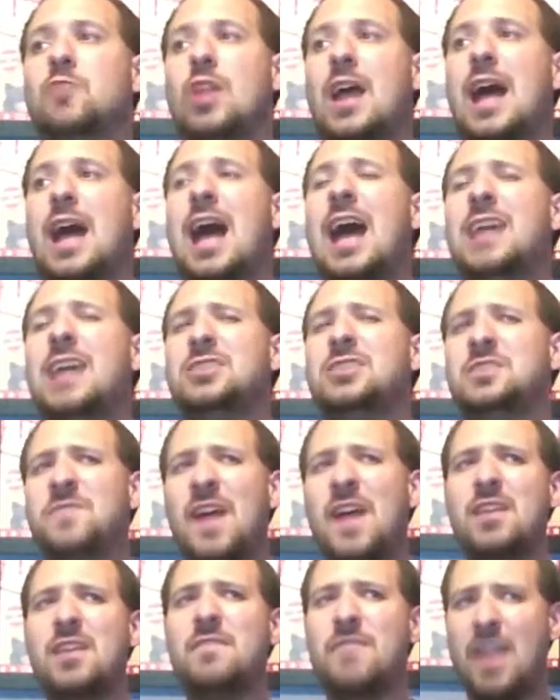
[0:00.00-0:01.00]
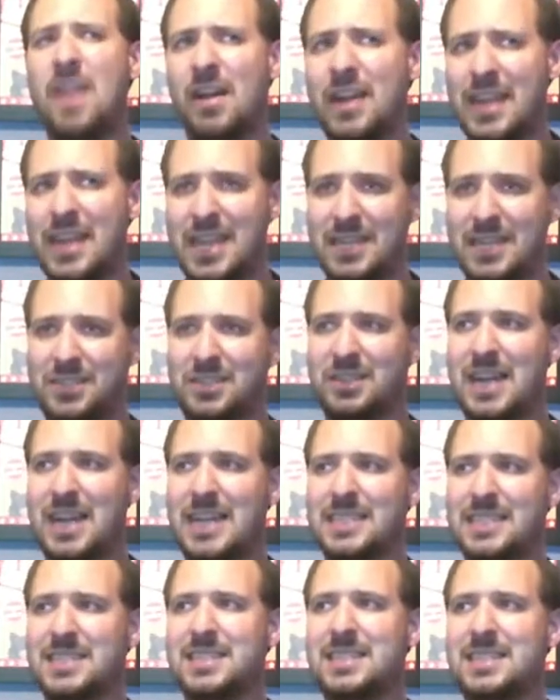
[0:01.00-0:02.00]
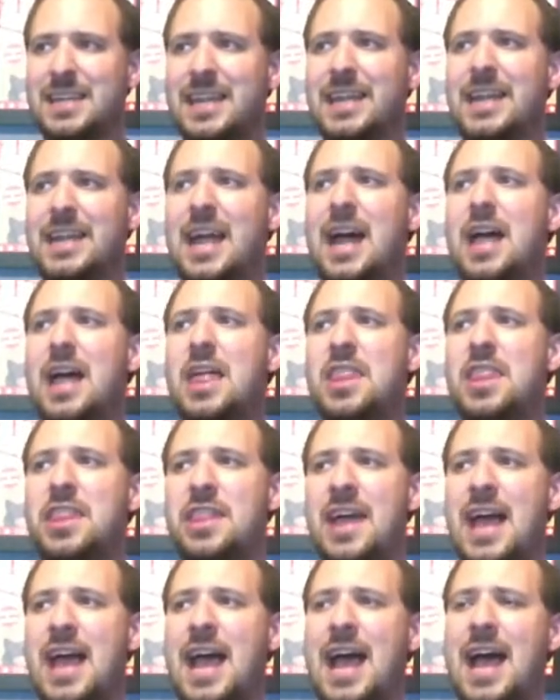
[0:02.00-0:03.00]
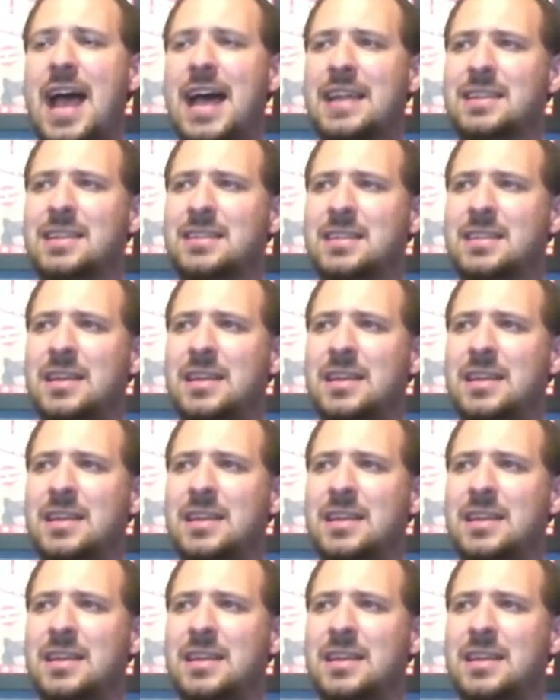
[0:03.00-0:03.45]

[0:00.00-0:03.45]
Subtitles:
I just found it very interesting that